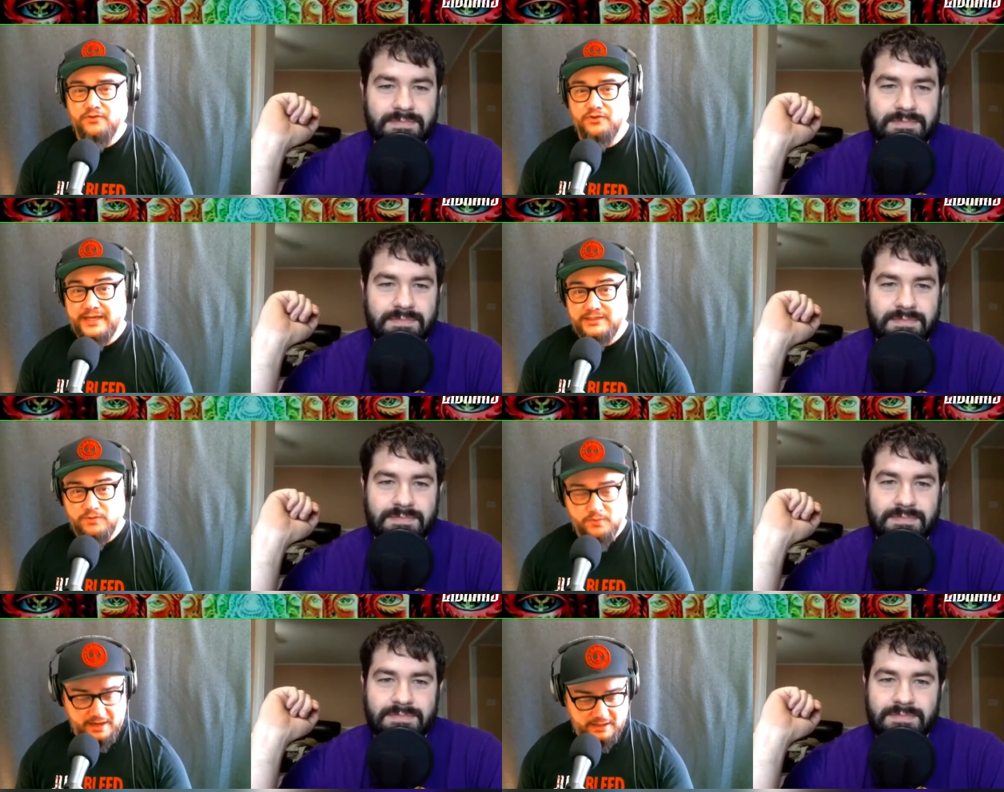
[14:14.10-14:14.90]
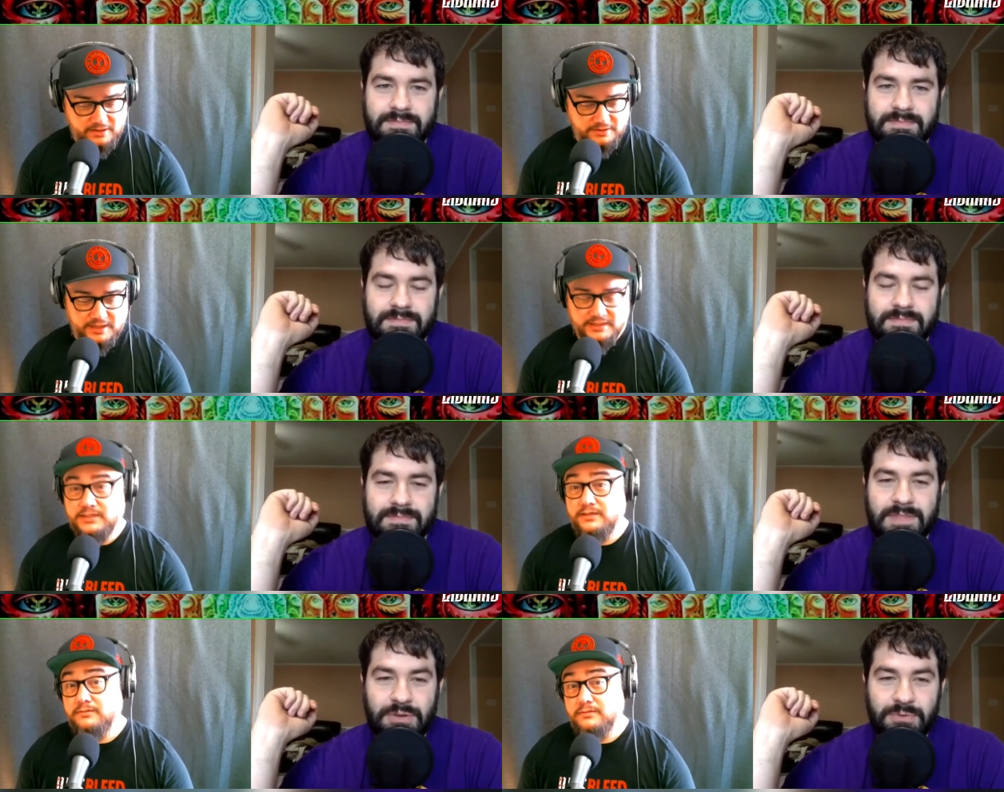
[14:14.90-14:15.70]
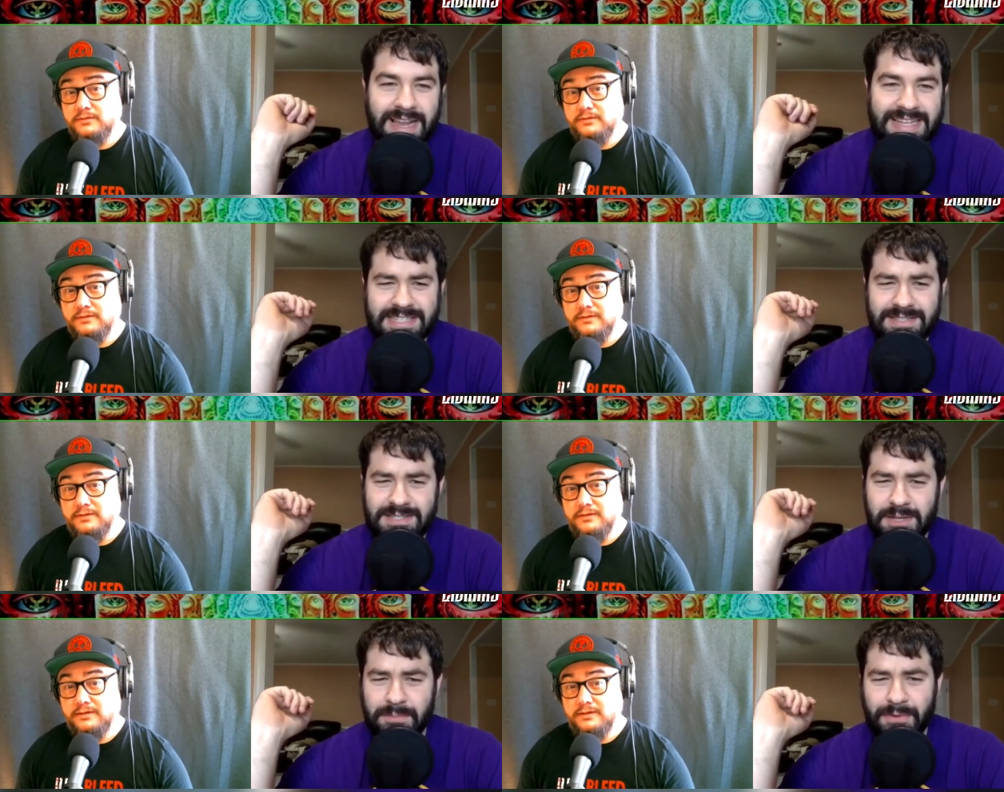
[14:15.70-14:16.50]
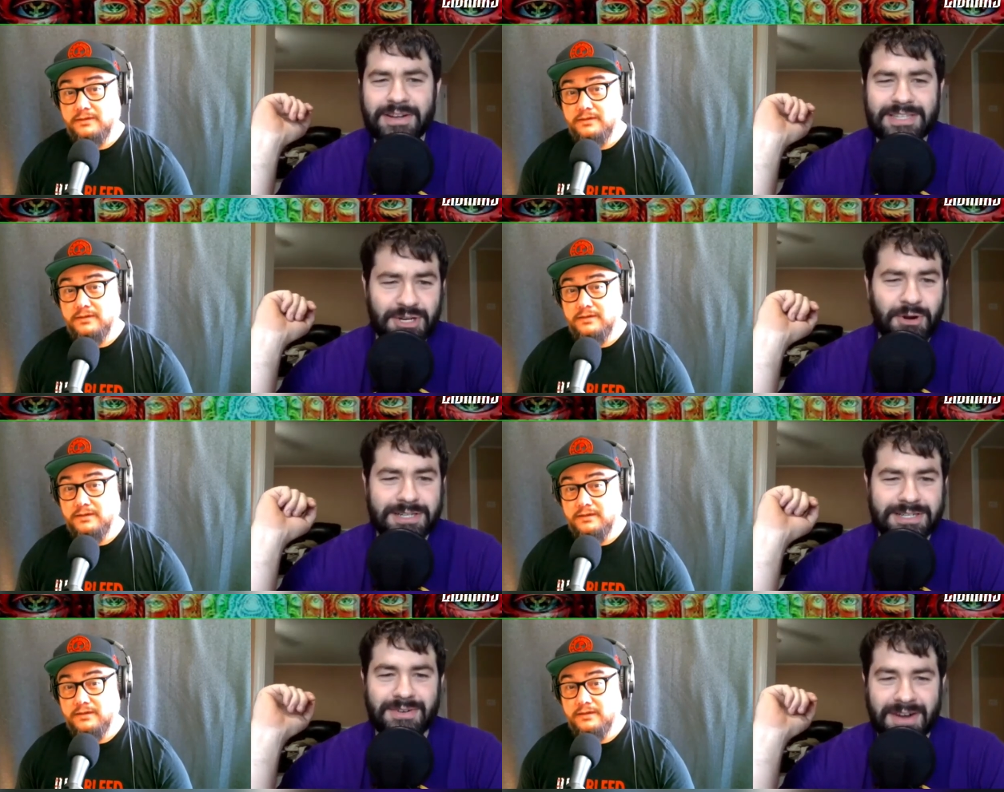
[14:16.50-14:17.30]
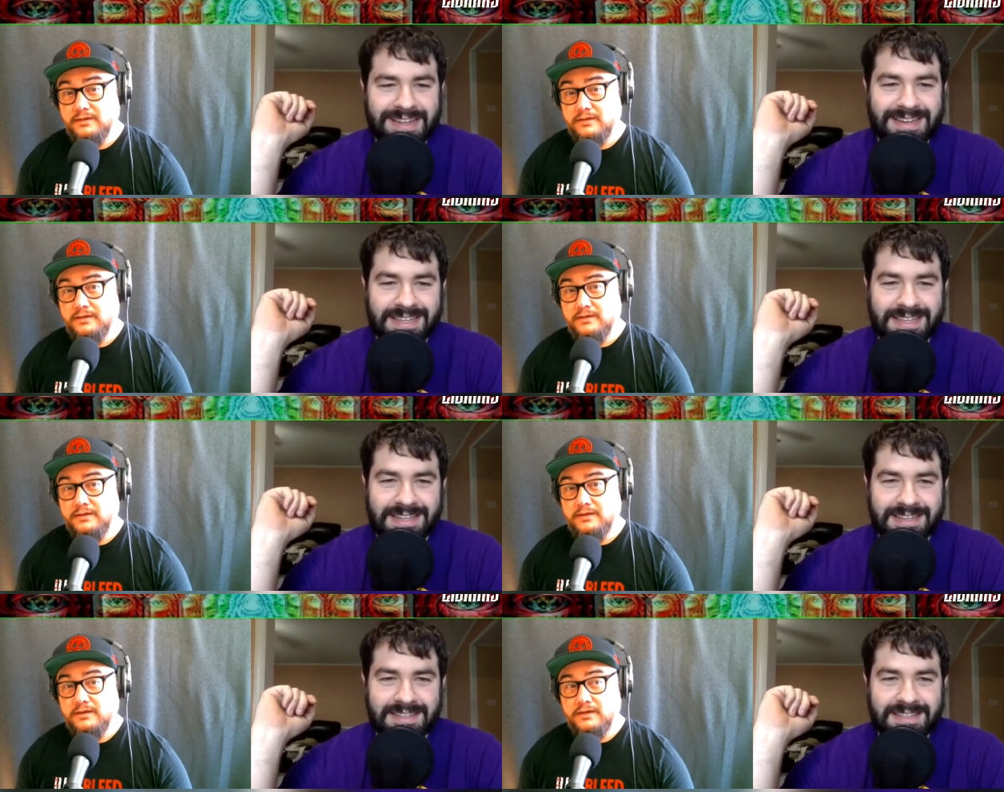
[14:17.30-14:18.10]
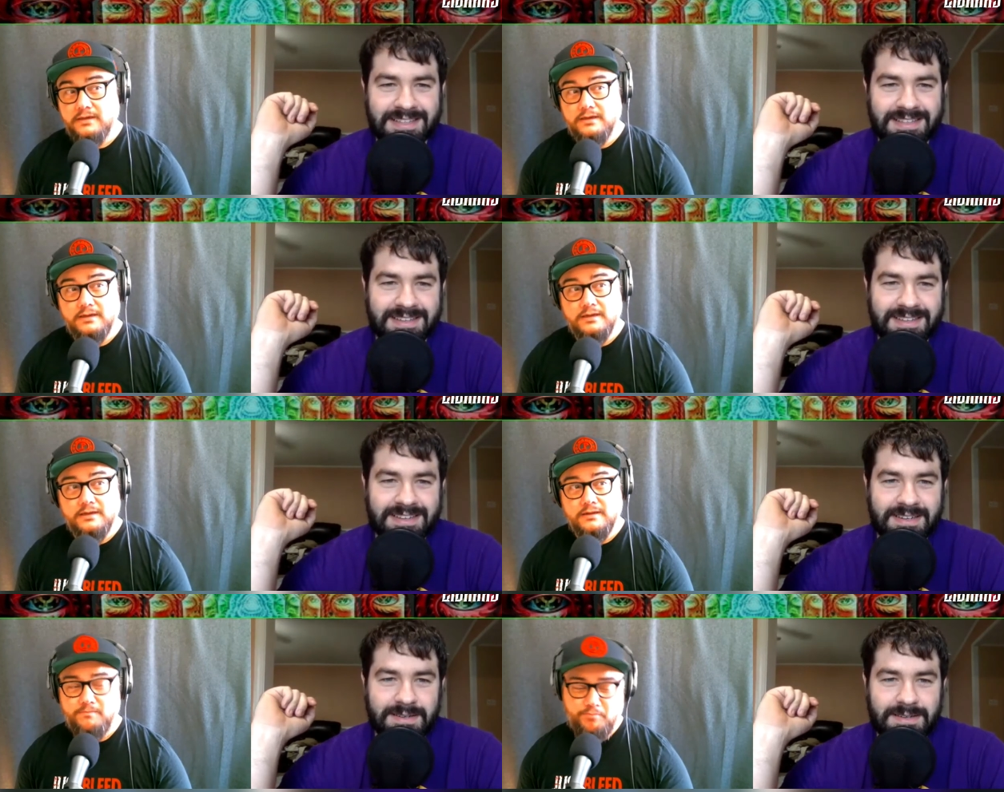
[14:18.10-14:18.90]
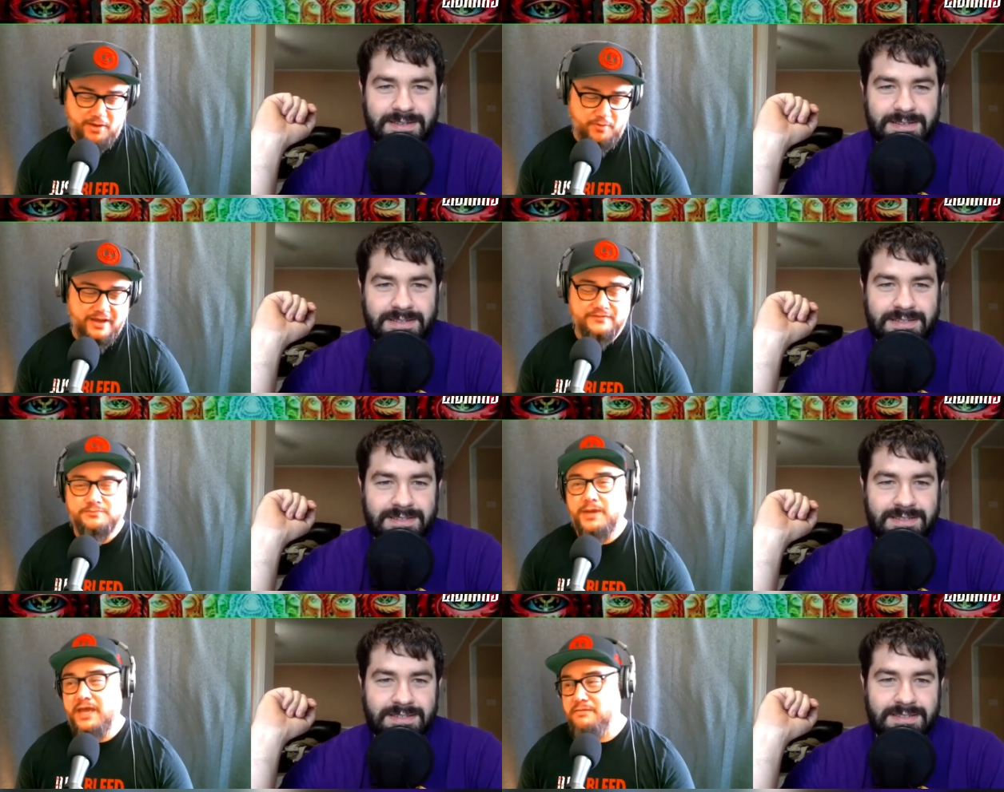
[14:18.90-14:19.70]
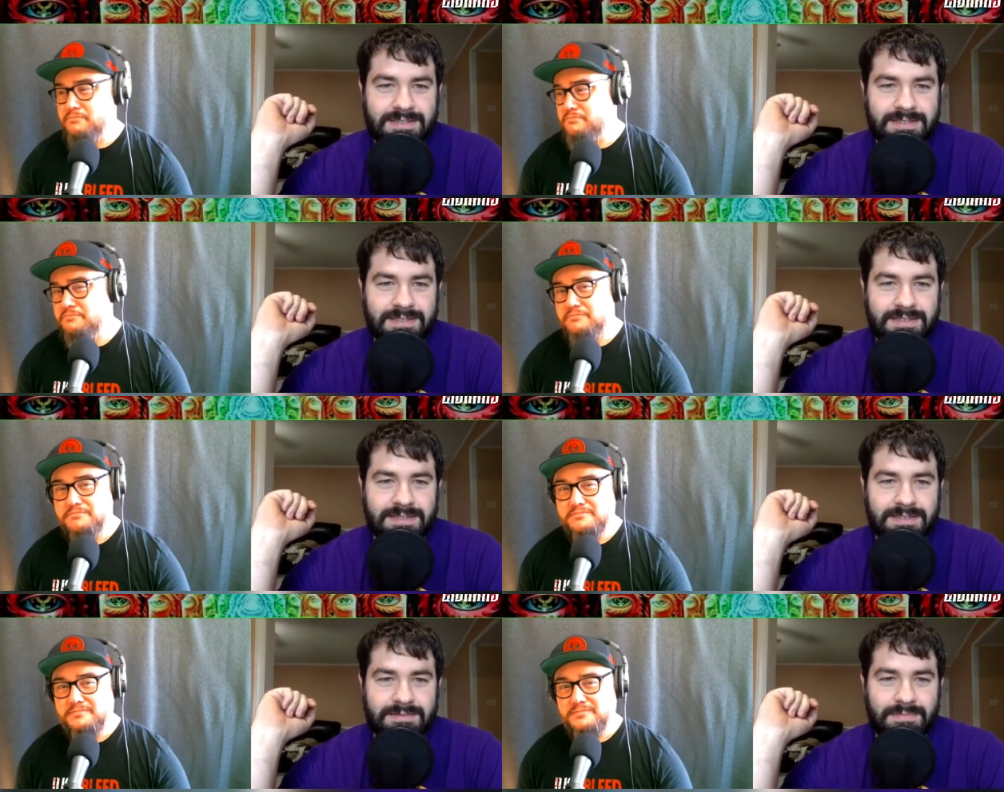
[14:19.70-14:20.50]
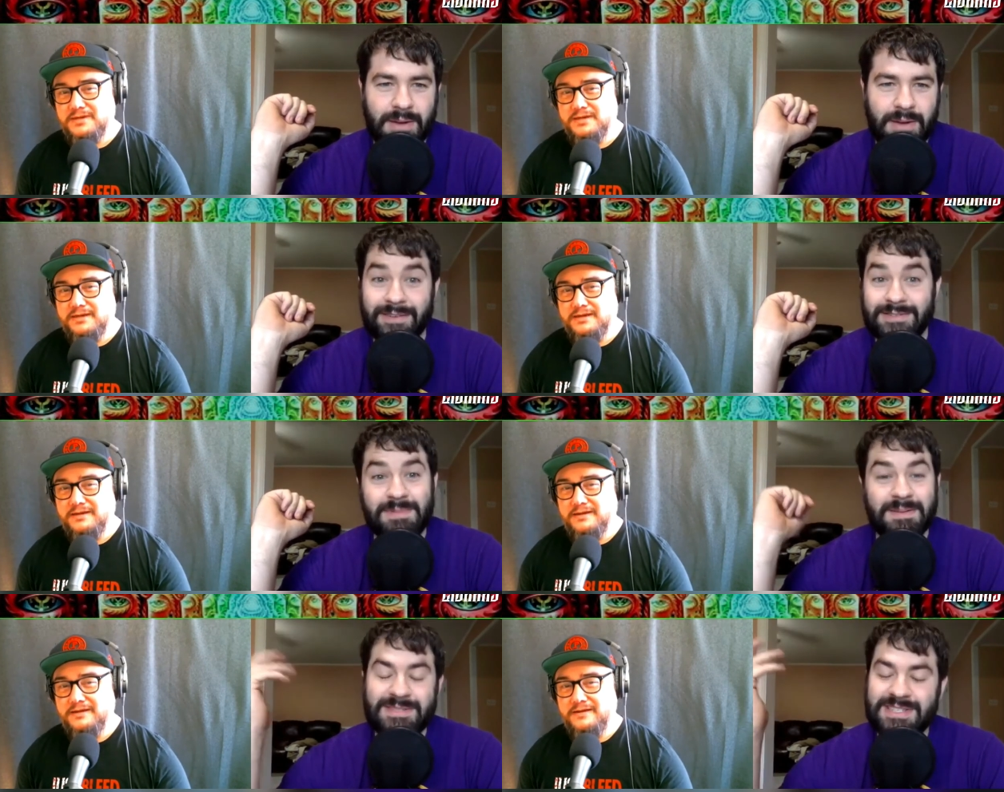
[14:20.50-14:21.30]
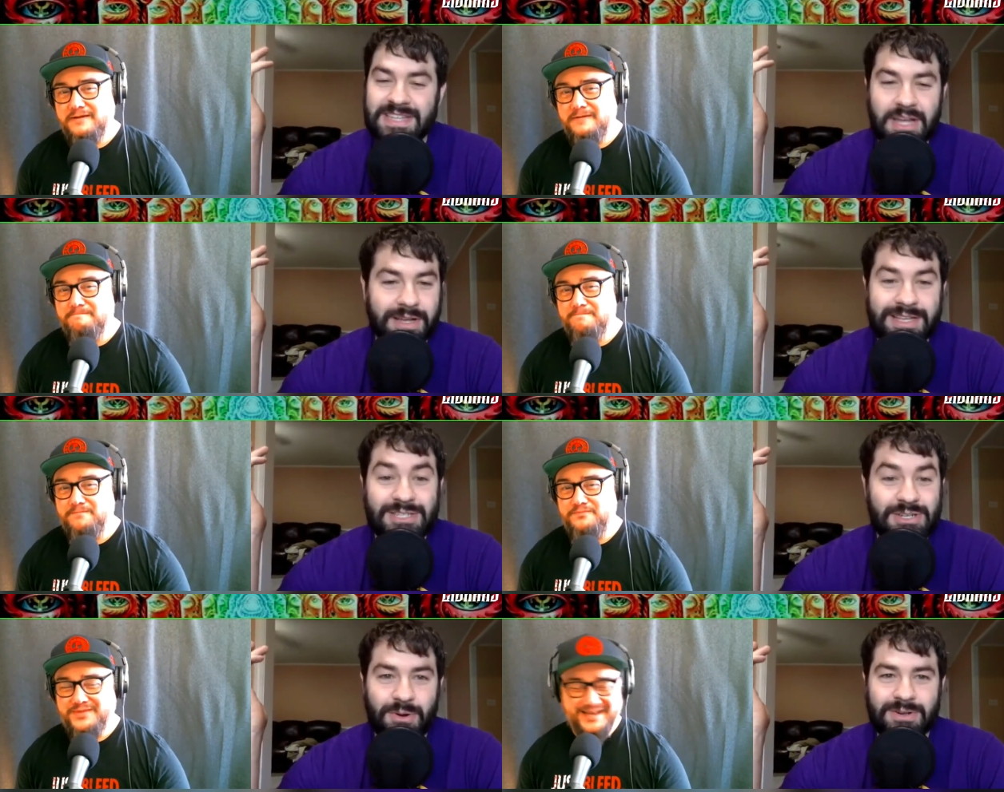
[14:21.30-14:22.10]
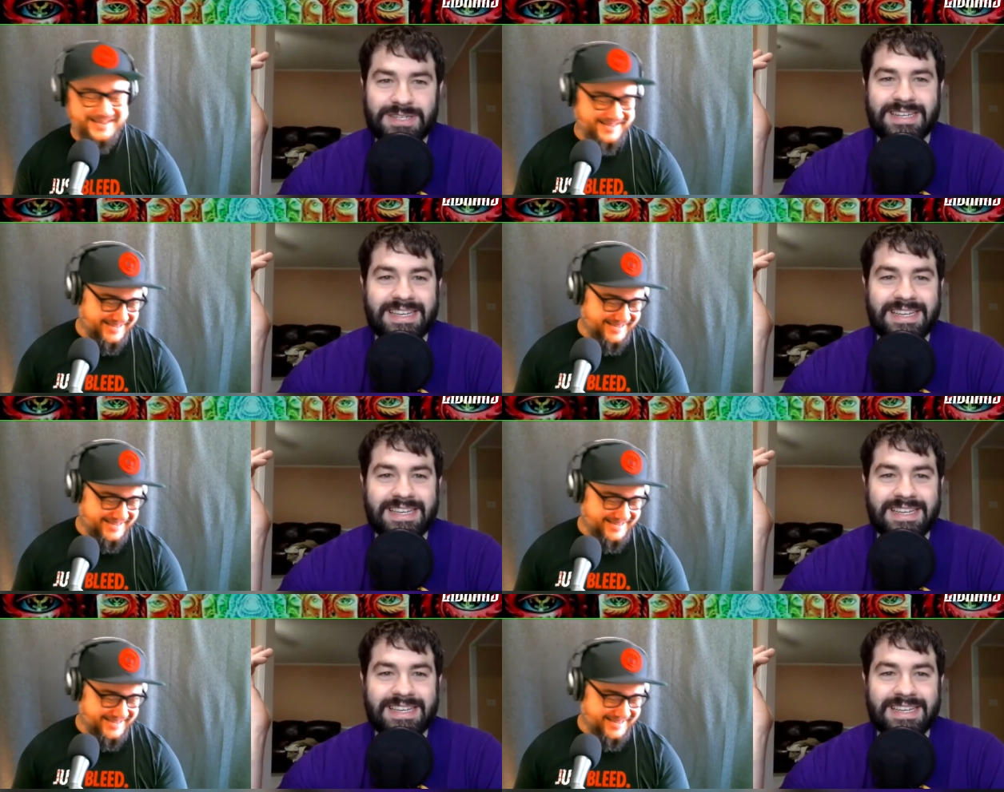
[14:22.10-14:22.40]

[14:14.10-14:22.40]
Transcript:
Speaker 1: That's what Ryan Hall does.
Speaker 2: Do you realize Tapur is Georgian, right?
Speaker 1: By way of Spain.
Speaker 2: By way of Spain, but still, he's Georgian.